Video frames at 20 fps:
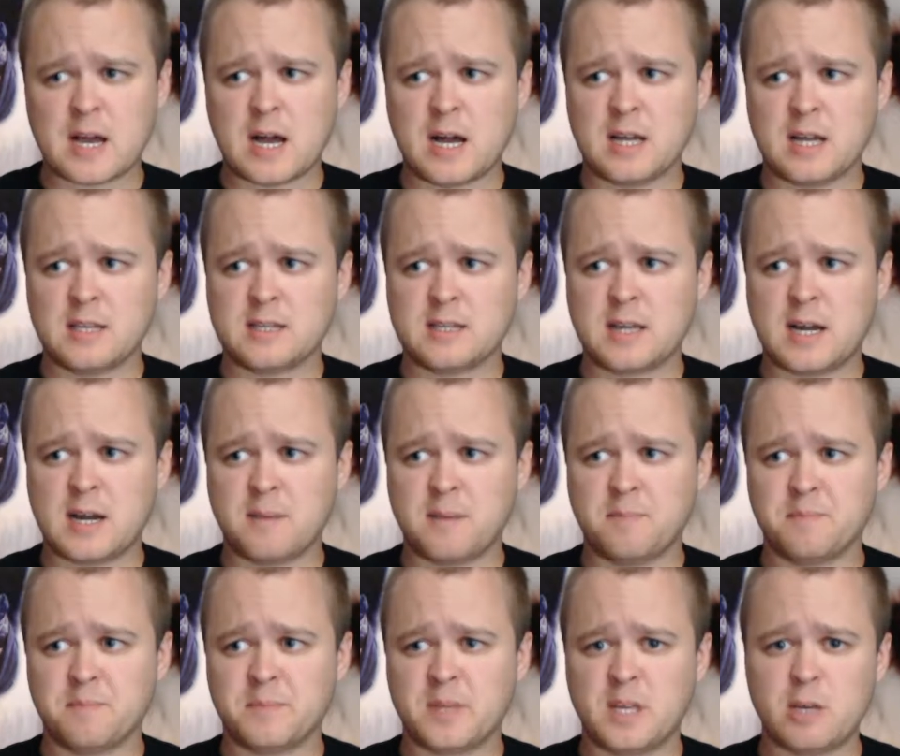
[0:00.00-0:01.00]

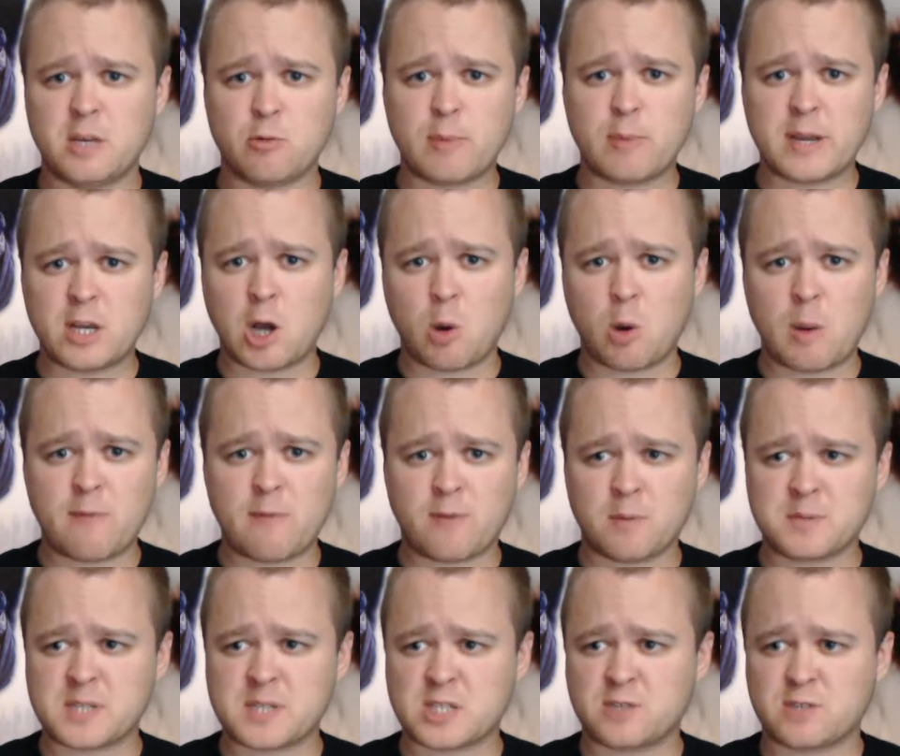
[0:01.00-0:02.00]
and you might know him
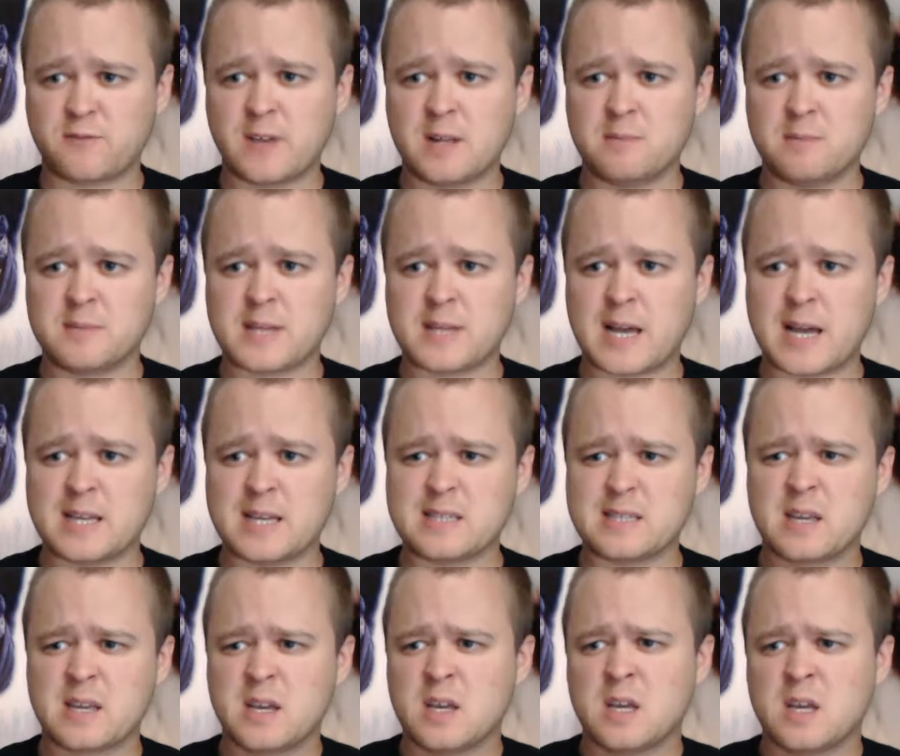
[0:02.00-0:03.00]
from such films
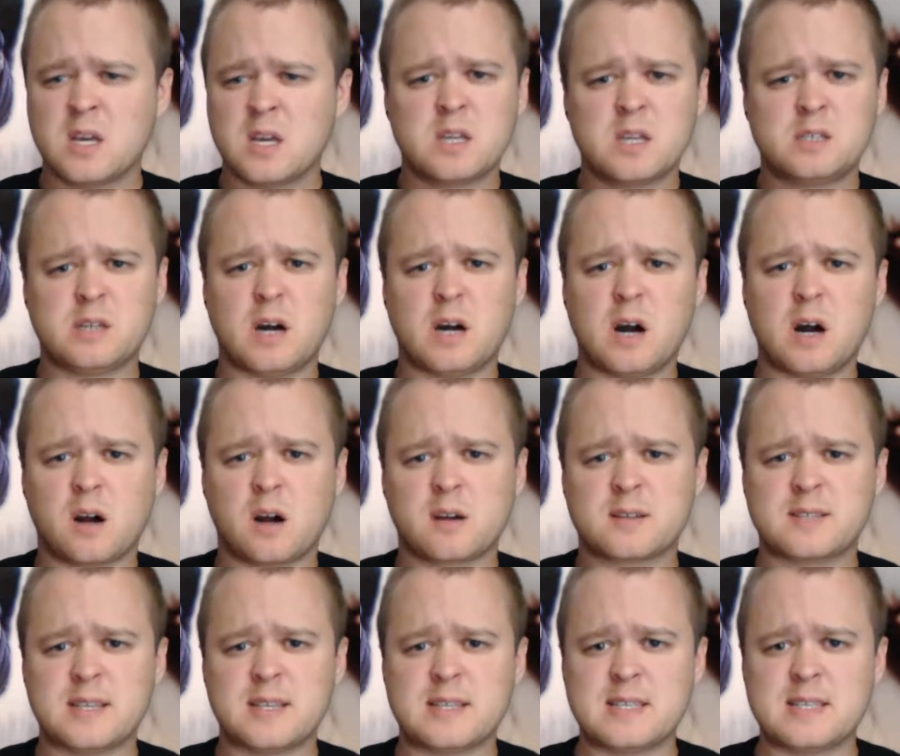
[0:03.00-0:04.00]
as
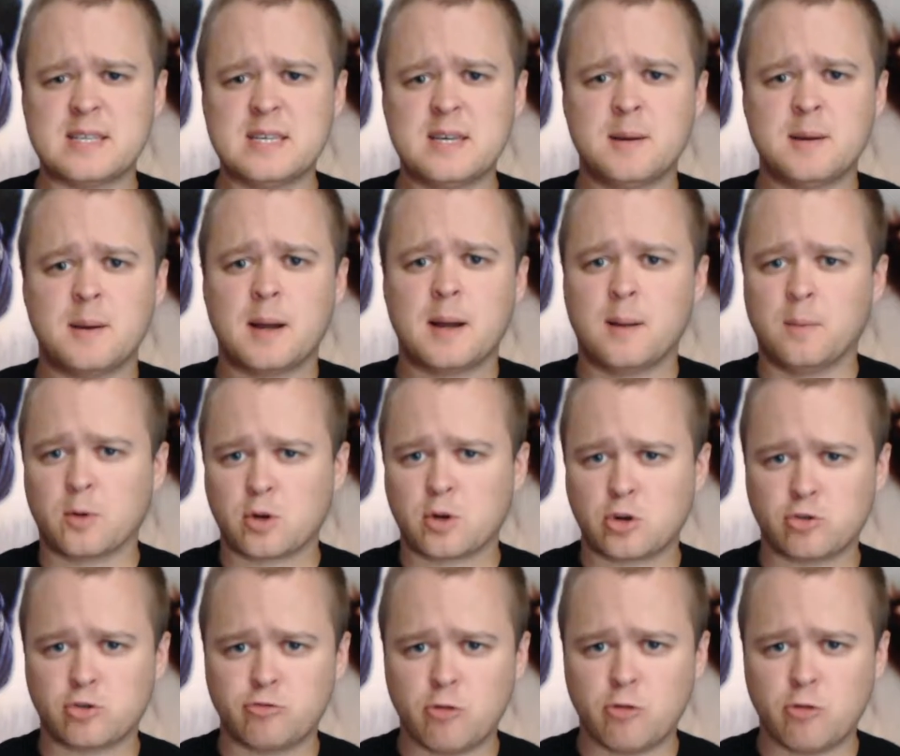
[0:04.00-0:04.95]
Dark City and The